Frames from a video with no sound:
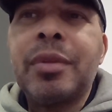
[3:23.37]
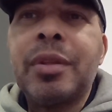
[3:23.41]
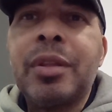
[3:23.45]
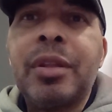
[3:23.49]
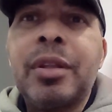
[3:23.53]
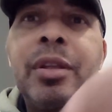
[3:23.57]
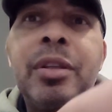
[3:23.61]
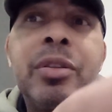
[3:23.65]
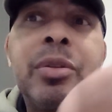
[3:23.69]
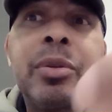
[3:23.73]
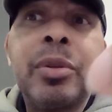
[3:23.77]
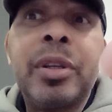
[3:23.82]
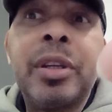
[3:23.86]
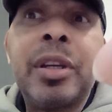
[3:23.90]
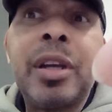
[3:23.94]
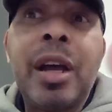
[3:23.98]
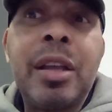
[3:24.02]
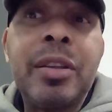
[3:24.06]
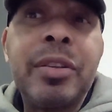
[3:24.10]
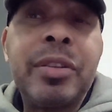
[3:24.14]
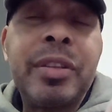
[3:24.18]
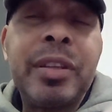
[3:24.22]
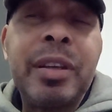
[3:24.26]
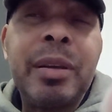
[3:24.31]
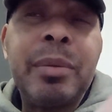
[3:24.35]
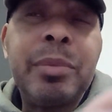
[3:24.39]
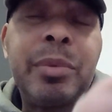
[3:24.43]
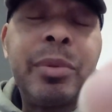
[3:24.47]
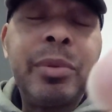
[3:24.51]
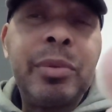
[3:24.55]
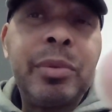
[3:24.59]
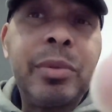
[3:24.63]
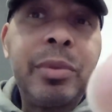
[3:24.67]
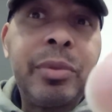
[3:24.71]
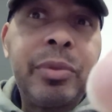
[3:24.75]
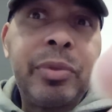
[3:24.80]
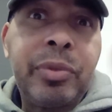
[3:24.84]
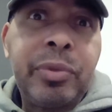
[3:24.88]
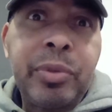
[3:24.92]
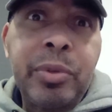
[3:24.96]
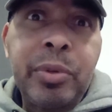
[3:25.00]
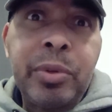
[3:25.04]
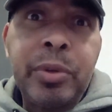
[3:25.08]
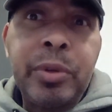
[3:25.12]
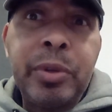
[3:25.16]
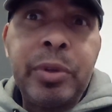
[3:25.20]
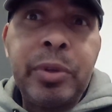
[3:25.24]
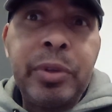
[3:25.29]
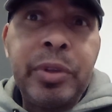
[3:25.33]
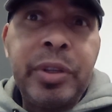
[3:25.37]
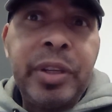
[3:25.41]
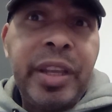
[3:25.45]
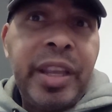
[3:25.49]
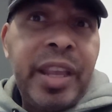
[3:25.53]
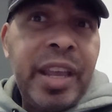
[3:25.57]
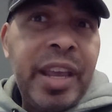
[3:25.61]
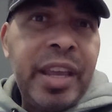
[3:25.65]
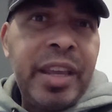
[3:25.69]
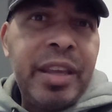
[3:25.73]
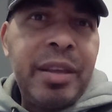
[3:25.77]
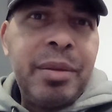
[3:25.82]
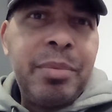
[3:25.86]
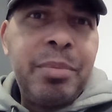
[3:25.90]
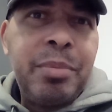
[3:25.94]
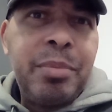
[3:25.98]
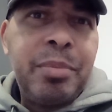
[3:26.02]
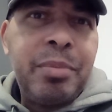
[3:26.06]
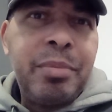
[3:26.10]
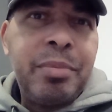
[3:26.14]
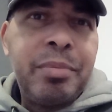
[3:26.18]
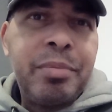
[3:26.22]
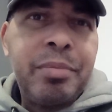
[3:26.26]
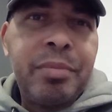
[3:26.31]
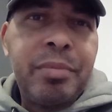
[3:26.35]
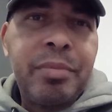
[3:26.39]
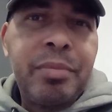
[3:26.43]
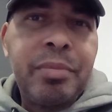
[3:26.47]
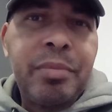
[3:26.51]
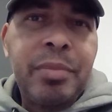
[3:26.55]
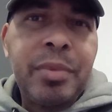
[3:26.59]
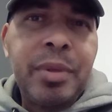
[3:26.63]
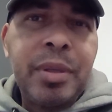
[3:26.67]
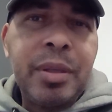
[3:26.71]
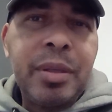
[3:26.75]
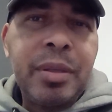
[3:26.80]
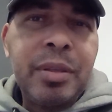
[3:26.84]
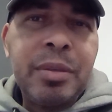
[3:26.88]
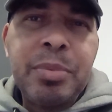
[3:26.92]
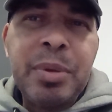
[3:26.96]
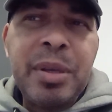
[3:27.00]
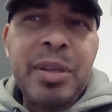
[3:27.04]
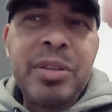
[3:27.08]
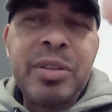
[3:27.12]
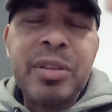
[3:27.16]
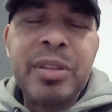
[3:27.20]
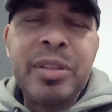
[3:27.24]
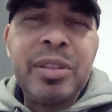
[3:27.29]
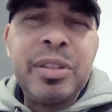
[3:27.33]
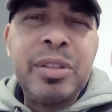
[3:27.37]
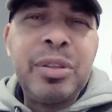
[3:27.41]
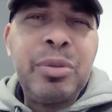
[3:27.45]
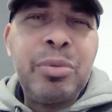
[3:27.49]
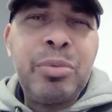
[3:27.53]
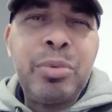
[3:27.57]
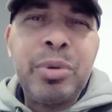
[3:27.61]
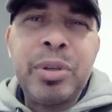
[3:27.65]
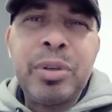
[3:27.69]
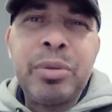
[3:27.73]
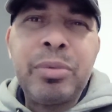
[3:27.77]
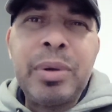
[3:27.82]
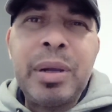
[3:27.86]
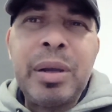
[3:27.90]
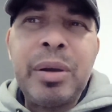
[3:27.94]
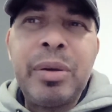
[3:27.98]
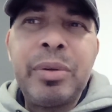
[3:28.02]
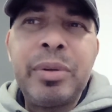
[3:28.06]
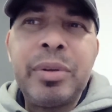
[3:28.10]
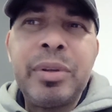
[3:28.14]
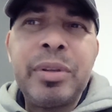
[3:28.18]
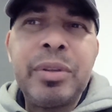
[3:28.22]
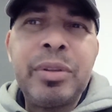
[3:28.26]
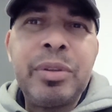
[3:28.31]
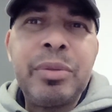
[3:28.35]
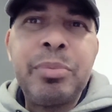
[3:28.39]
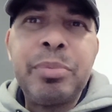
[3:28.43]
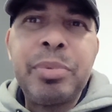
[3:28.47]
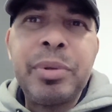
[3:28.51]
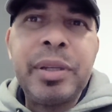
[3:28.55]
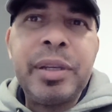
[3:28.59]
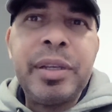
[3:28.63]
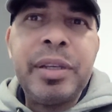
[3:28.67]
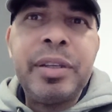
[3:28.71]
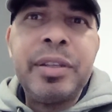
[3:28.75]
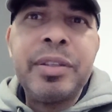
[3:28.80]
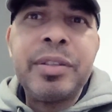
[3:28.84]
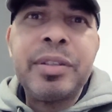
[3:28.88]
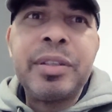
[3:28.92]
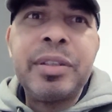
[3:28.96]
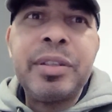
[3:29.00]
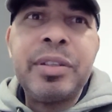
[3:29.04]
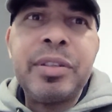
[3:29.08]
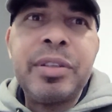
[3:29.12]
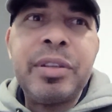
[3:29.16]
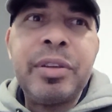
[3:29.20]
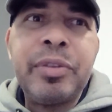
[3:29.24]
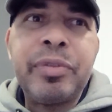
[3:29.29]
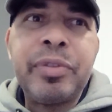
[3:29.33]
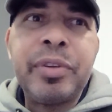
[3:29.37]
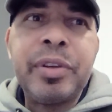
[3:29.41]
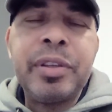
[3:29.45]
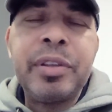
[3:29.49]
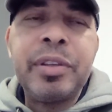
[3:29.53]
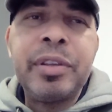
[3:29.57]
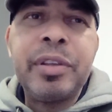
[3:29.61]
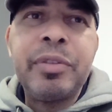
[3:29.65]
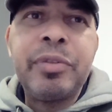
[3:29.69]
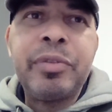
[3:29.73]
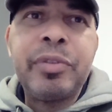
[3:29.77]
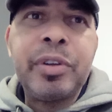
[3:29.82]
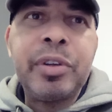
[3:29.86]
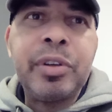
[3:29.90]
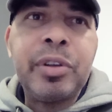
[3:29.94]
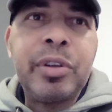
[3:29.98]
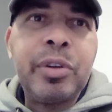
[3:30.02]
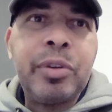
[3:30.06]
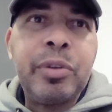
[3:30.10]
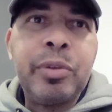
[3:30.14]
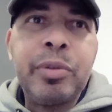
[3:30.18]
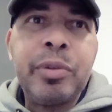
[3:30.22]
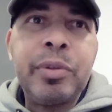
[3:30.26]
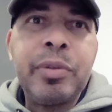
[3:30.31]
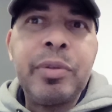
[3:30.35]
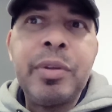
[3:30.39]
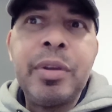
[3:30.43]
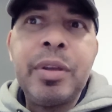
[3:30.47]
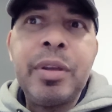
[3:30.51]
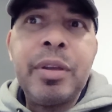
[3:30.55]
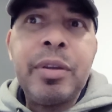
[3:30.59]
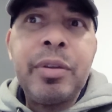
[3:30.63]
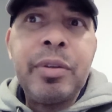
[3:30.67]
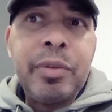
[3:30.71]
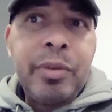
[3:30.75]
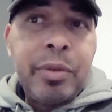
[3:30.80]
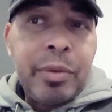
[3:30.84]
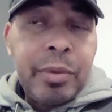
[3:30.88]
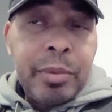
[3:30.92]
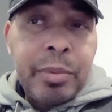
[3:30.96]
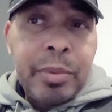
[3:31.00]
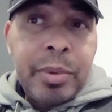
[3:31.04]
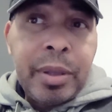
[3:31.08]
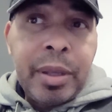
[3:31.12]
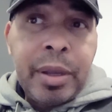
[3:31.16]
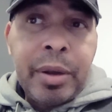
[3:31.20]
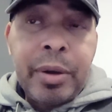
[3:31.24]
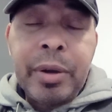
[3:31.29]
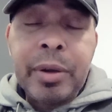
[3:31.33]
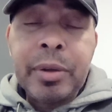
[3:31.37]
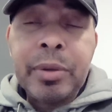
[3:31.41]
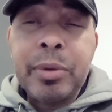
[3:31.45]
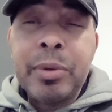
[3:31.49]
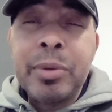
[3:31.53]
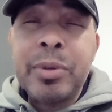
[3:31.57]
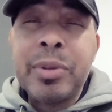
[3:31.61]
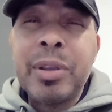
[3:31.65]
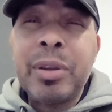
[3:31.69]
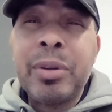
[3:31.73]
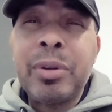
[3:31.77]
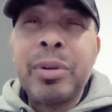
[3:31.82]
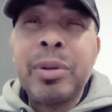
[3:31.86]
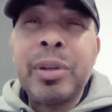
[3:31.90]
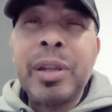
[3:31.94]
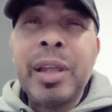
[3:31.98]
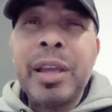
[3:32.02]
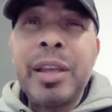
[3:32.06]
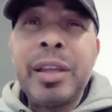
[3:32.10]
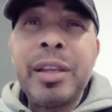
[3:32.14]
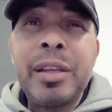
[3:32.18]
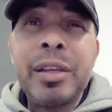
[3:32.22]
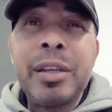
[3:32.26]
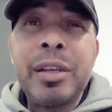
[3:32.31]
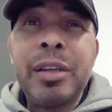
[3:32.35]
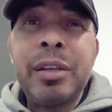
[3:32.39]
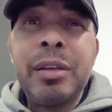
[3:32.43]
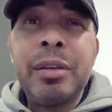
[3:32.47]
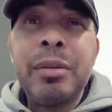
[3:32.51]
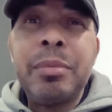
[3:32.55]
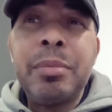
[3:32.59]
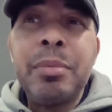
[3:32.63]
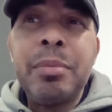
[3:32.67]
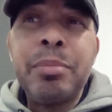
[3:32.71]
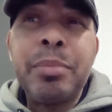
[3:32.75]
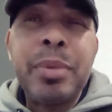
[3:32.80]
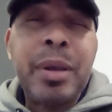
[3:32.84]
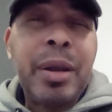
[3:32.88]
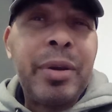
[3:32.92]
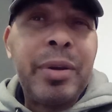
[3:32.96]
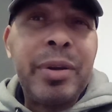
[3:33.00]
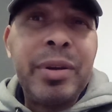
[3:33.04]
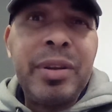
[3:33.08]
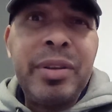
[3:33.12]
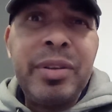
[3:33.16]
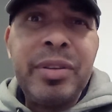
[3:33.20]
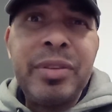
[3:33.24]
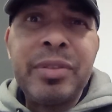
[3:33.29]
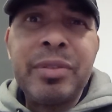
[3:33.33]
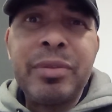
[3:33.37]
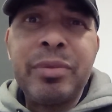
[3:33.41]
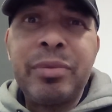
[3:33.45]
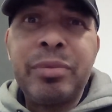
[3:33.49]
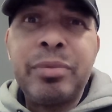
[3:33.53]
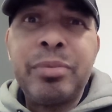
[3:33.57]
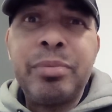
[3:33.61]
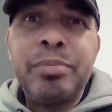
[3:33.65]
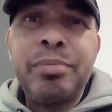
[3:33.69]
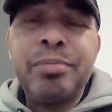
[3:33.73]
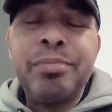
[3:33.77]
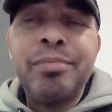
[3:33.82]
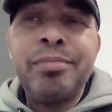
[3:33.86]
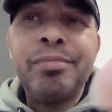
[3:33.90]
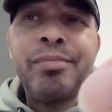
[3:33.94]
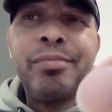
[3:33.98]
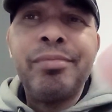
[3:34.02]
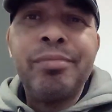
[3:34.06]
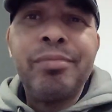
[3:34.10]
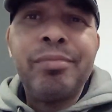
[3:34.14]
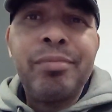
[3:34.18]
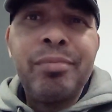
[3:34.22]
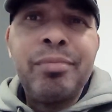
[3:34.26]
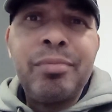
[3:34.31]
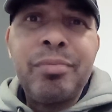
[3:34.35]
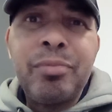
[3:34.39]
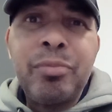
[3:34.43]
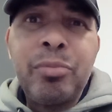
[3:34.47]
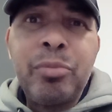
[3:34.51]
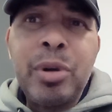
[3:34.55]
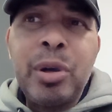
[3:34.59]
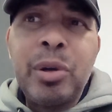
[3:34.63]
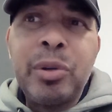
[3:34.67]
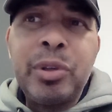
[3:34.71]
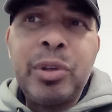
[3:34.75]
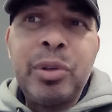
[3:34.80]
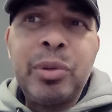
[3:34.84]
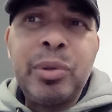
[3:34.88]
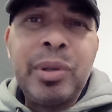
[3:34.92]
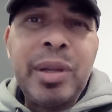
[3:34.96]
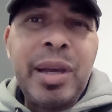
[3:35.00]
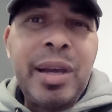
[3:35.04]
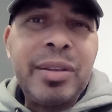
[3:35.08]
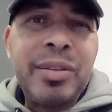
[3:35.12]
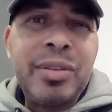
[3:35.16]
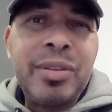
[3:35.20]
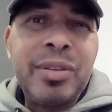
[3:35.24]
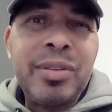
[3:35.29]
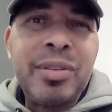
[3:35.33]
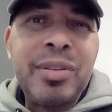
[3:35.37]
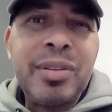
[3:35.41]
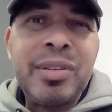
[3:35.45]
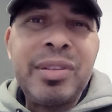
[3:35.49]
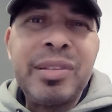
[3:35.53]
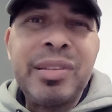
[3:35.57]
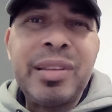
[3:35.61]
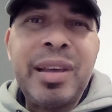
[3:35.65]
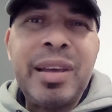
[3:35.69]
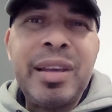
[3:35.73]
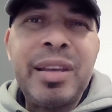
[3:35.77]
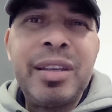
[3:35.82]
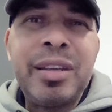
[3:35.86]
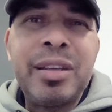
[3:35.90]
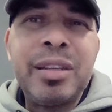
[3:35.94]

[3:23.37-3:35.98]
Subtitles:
so the concept for the game is basically you run around and you play as these different Funko characters that are like parodies of well-known licenses like